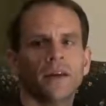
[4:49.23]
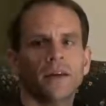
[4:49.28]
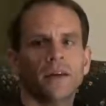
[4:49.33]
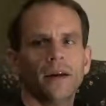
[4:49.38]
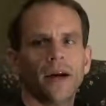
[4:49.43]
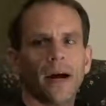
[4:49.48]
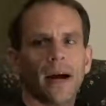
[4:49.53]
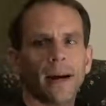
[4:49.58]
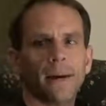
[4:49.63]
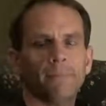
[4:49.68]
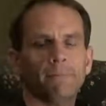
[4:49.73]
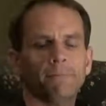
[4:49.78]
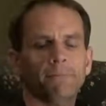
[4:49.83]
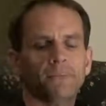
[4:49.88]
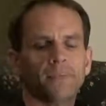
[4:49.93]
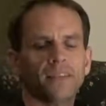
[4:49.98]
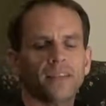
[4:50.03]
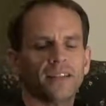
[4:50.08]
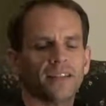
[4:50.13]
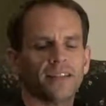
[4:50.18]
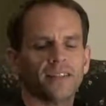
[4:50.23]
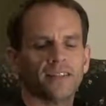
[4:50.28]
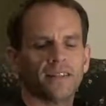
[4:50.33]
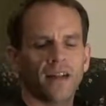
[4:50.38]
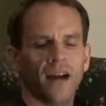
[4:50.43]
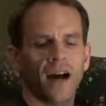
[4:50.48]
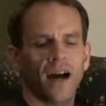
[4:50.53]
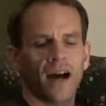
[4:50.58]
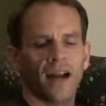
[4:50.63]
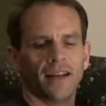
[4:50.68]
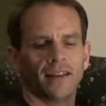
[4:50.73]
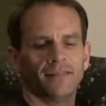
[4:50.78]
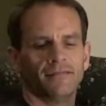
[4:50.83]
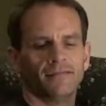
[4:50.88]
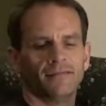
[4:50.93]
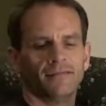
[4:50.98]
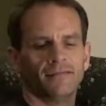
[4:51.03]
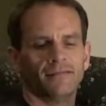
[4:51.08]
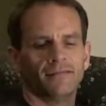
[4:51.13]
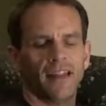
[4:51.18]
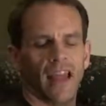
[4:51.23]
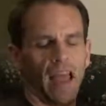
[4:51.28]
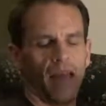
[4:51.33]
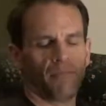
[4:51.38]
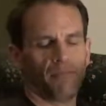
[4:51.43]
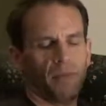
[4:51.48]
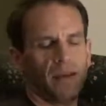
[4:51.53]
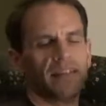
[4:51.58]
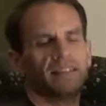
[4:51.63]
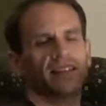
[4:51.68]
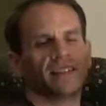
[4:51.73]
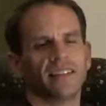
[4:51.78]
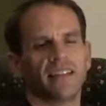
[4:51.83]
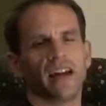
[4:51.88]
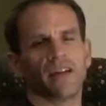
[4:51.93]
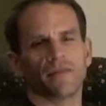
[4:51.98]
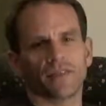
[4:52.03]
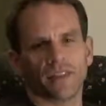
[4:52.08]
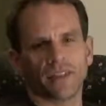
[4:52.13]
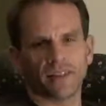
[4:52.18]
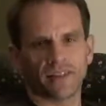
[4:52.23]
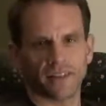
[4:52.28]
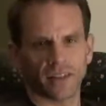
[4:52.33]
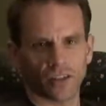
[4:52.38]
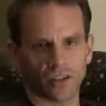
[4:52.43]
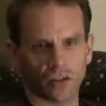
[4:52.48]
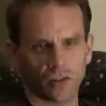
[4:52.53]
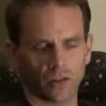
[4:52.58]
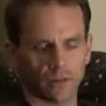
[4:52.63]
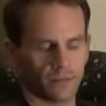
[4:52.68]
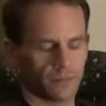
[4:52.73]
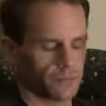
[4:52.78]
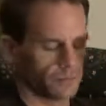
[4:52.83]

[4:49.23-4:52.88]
It is not, basically everything is digital.